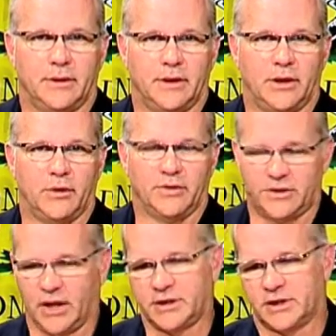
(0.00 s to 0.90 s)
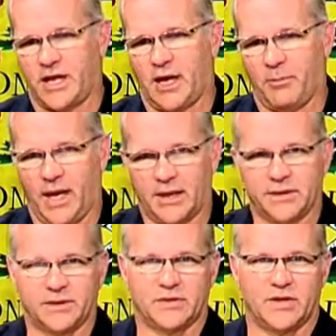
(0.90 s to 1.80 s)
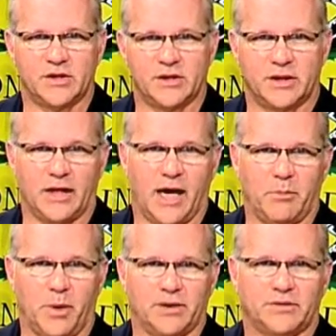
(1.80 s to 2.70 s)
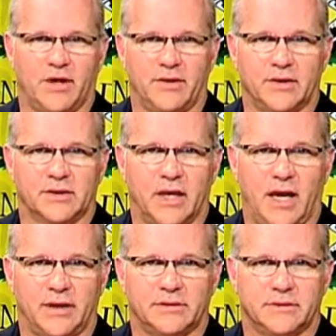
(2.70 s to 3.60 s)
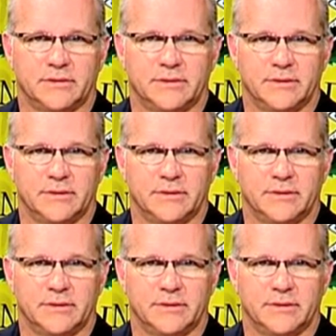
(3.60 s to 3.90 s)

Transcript: You know, the judges can't make a decision in nine months on this case.